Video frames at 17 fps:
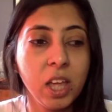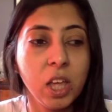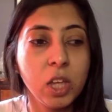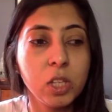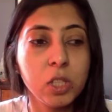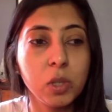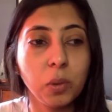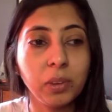
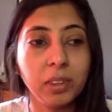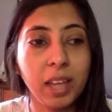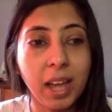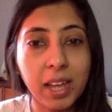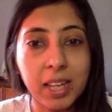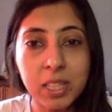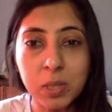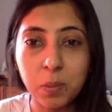So
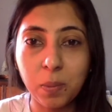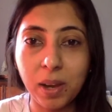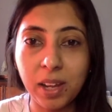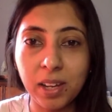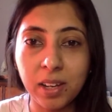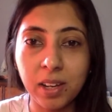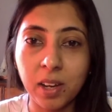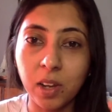that's
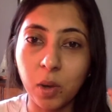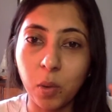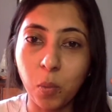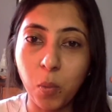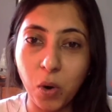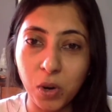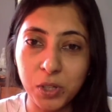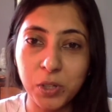when
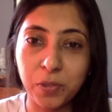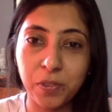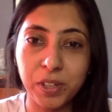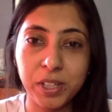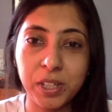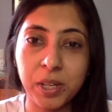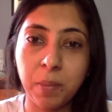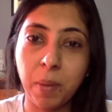what you've
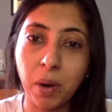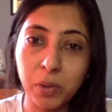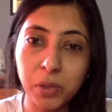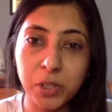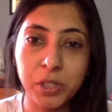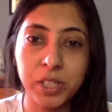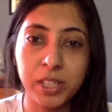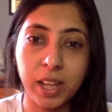written
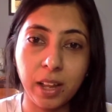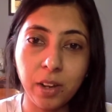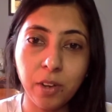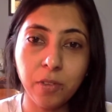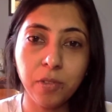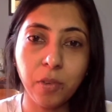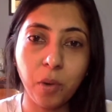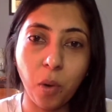about
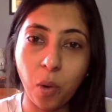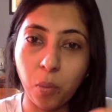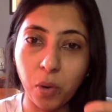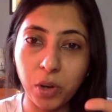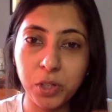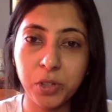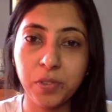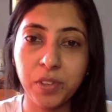yourself or
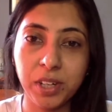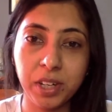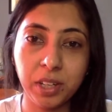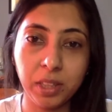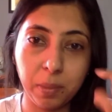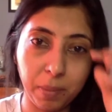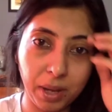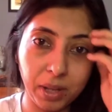what you've written
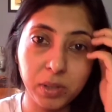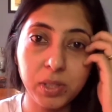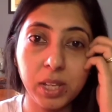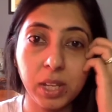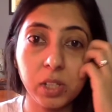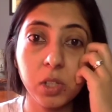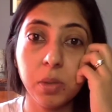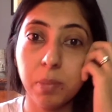in the bio
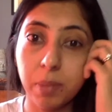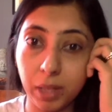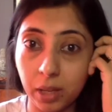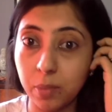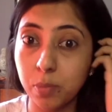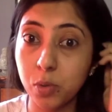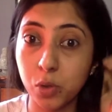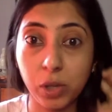section
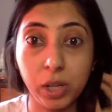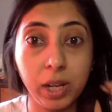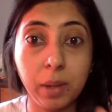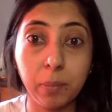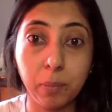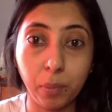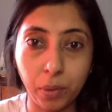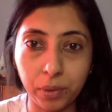becomes
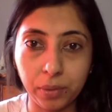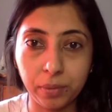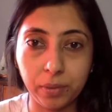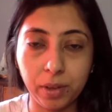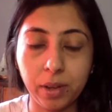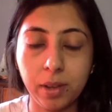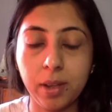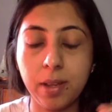really
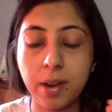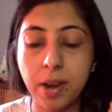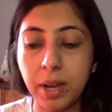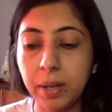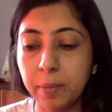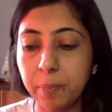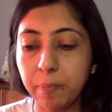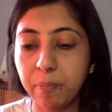important,
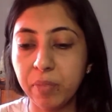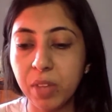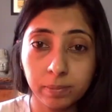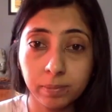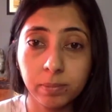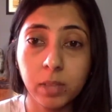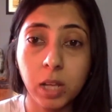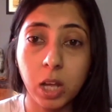right?
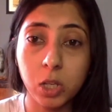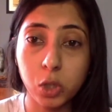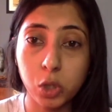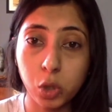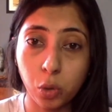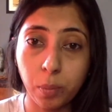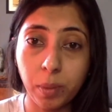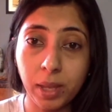
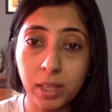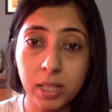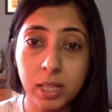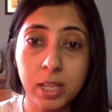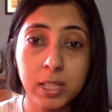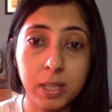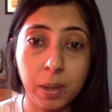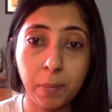Assuming
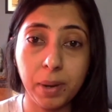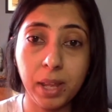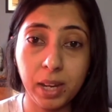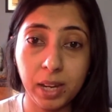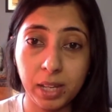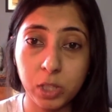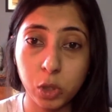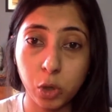somebody
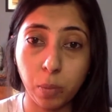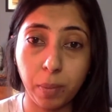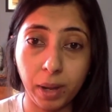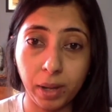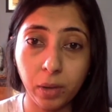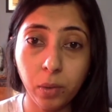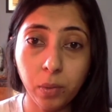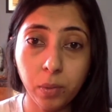reads your
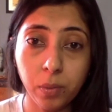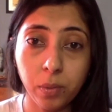bio,